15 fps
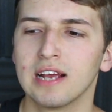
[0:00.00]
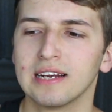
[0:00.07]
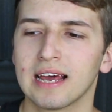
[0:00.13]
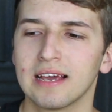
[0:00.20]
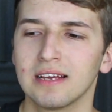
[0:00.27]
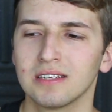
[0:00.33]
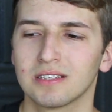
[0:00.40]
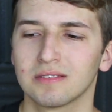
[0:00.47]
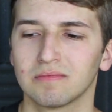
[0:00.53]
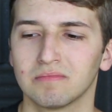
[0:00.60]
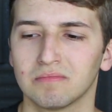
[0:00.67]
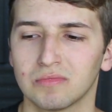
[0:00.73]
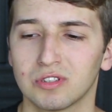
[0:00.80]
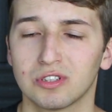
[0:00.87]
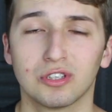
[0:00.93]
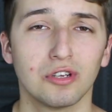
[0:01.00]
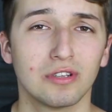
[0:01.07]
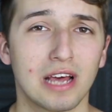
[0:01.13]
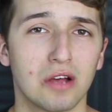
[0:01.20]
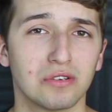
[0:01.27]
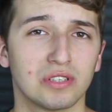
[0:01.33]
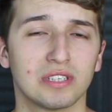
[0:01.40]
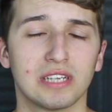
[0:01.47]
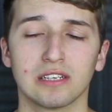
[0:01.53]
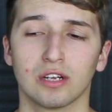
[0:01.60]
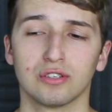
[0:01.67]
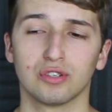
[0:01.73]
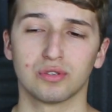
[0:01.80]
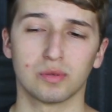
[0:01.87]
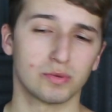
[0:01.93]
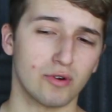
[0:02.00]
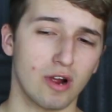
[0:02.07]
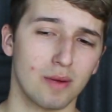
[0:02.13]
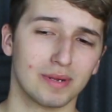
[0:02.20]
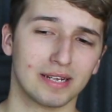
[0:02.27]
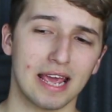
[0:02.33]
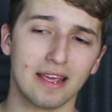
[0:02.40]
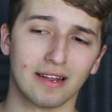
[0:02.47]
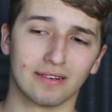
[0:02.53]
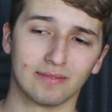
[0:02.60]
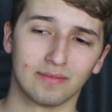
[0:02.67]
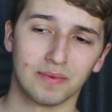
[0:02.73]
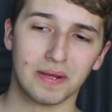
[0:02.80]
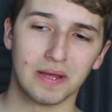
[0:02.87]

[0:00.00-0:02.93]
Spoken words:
days, 2,600 subscriber gain.